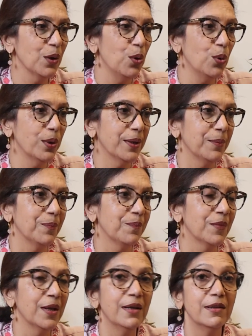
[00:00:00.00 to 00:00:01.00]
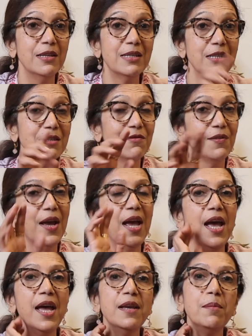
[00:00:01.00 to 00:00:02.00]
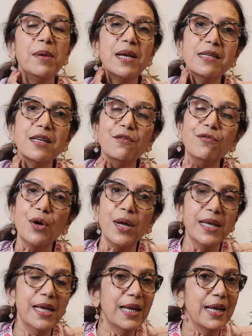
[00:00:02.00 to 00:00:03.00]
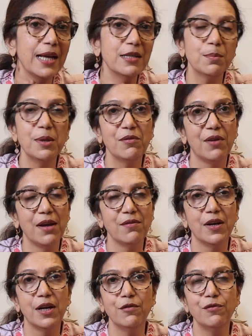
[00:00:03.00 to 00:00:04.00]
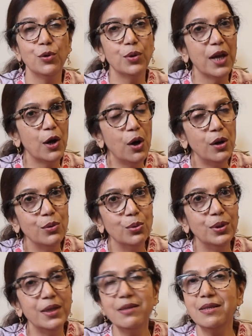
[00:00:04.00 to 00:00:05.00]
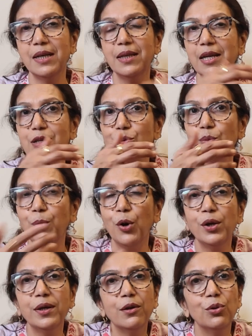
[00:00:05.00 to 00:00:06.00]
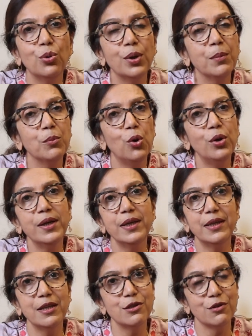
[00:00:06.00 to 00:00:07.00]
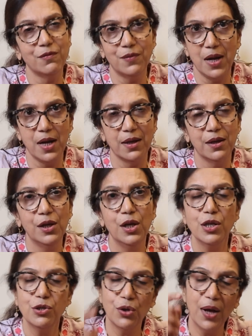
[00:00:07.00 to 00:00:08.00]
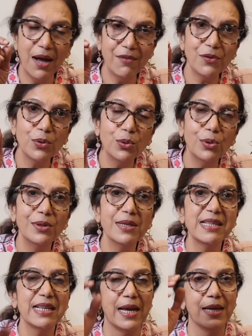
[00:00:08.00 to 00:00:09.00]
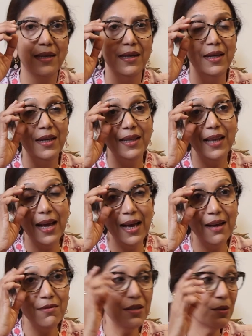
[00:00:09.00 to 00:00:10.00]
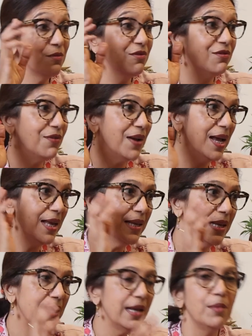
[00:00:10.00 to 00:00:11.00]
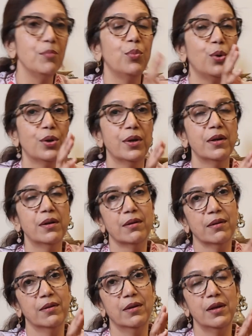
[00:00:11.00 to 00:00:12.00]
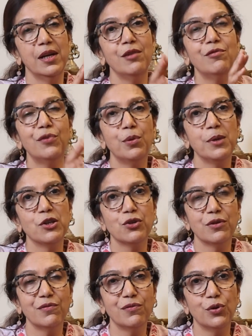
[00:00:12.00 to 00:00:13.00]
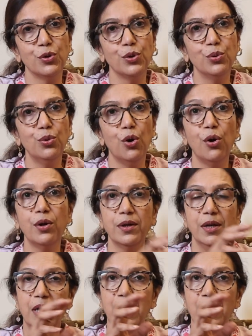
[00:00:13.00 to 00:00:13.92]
Okay. This is very basic for any anatomy Viva. If you cannot do this, then there's no point in knowing more details of lung. So, you have to know the side. Now, I have some very important information for you or